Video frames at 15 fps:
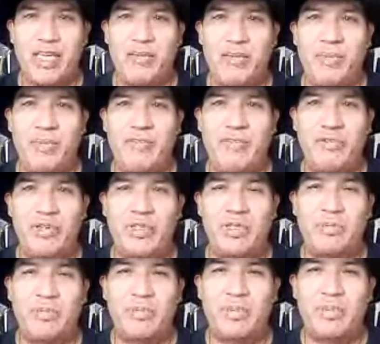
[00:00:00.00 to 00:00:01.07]
Bigfoot,
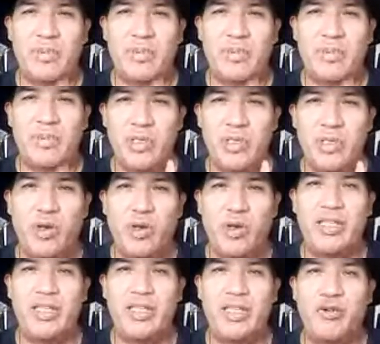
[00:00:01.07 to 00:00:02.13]
you go at least
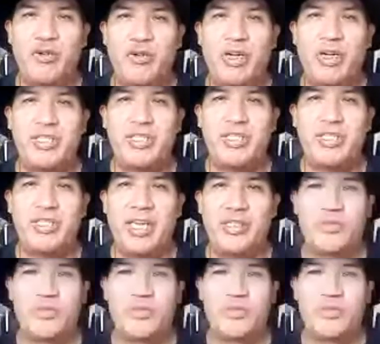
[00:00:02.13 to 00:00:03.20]
40 yards out this
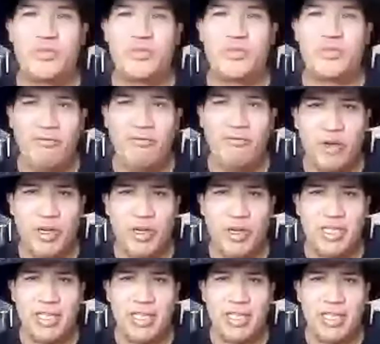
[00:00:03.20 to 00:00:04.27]
way, 40
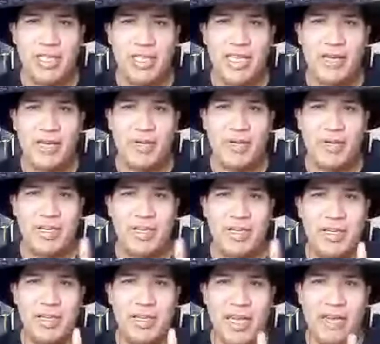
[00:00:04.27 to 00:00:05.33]
yards out that way,
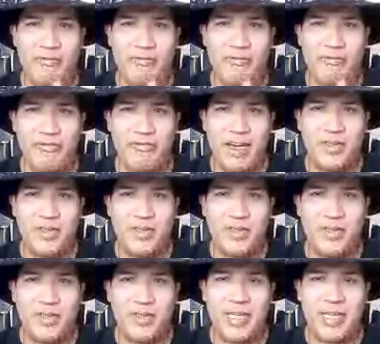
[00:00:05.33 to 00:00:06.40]
at
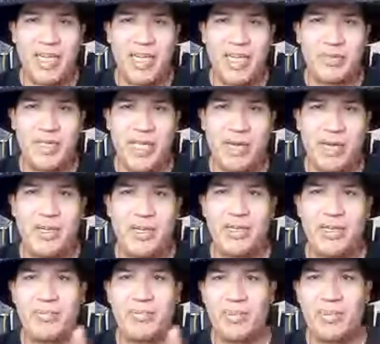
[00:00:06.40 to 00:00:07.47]
45-degree angles that way,
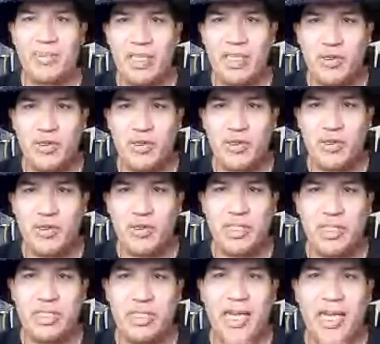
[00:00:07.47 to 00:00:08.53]
then you go on the
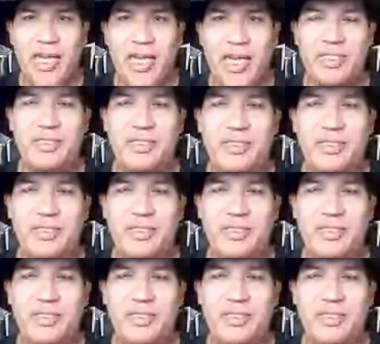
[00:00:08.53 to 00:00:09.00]
sides.